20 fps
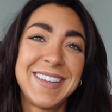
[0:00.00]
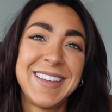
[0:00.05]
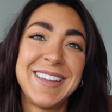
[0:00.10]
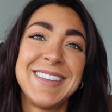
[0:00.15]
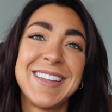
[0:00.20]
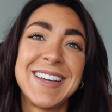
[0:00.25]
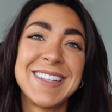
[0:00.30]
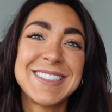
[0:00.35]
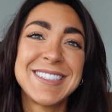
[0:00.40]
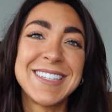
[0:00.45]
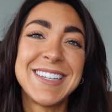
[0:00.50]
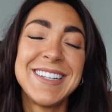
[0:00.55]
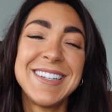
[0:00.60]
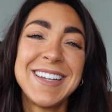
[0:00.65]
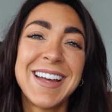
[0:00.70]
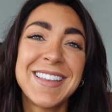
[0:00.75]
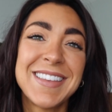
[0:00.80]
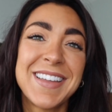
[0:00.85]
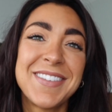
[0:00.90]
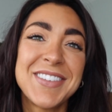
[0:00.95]
And that's it.
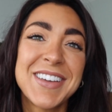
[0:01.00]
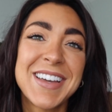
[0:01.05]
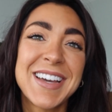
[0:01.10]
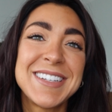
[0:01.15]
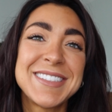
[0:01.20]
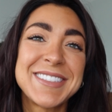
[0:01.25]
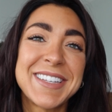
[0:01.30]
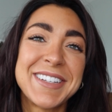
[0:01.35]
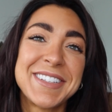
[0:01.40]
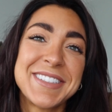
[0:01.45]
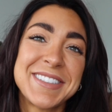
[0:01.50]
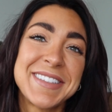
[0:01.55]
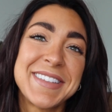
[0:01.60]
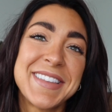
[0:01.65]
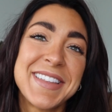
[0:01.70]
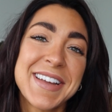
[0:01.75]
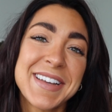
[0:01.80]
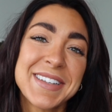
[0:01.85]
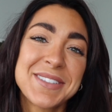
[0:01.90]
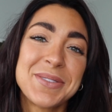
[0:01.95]
I love you guys, and I'll see you
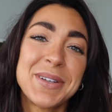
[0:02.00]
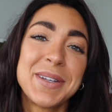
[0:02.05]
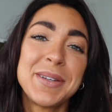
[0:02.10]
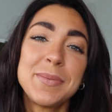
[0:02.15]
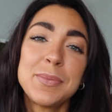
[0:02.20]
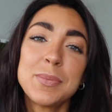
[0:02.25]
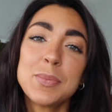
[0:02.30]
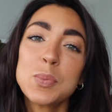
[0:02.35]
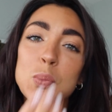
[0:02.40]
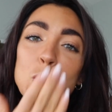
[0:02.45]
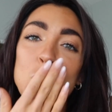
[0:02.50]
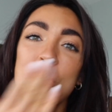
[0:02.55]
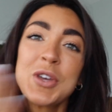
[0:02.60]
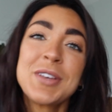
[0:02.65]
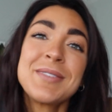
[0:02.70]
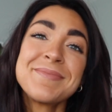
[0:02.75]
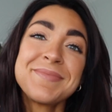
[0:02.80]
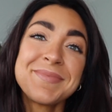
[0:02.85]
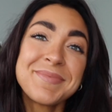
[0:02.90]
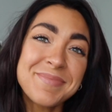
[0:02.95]
in the next one.
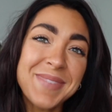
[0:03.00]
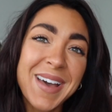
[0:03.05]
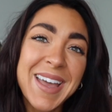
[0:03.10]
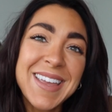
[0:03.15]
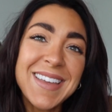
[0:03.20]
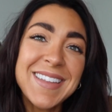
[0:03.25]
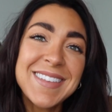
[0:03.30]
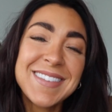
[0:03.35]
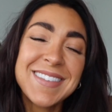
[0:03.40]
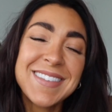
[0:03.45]
Bye.